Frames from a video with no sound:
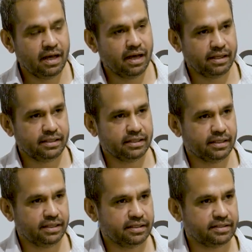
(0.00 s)
I think
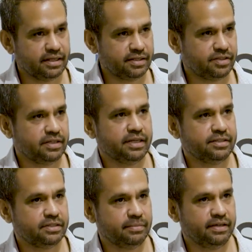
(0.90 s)
the tendency
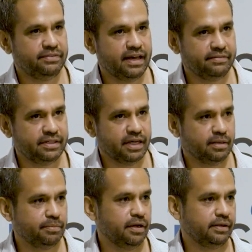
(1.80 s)
tends to be if you haven't done a
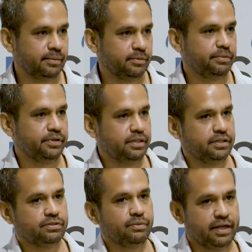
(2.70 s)
program, we'll put you
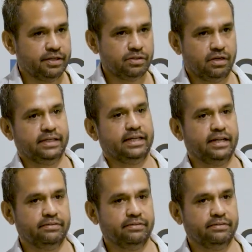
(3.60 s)
into one and trying to get